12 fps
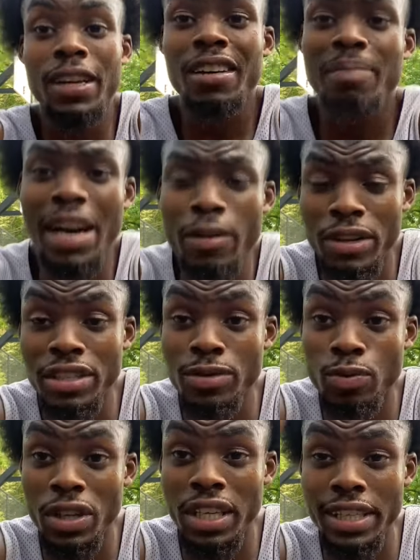of my wrist
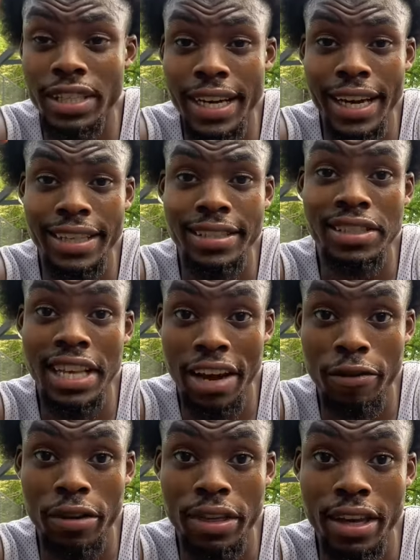really changed
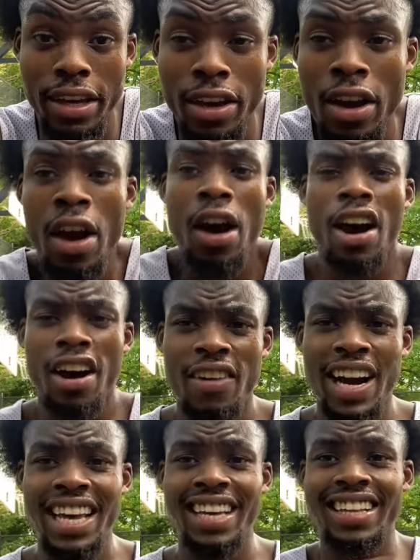everything. All
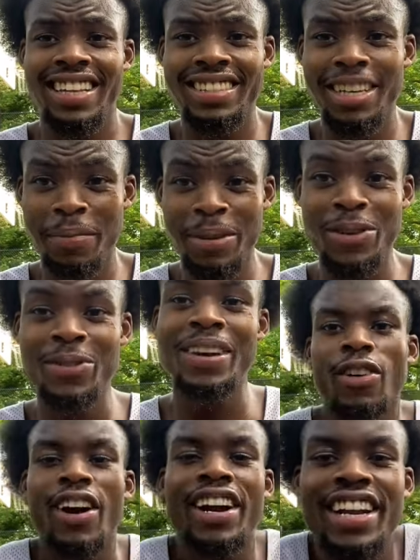right, W.
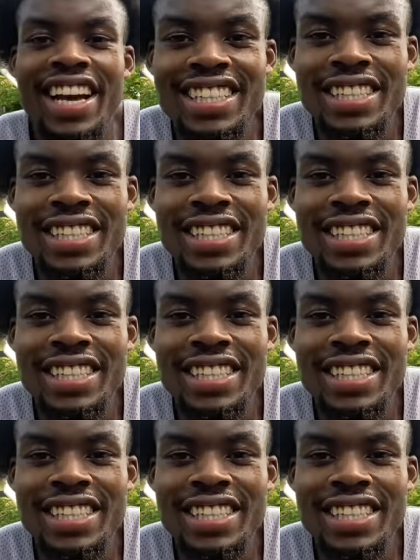So our next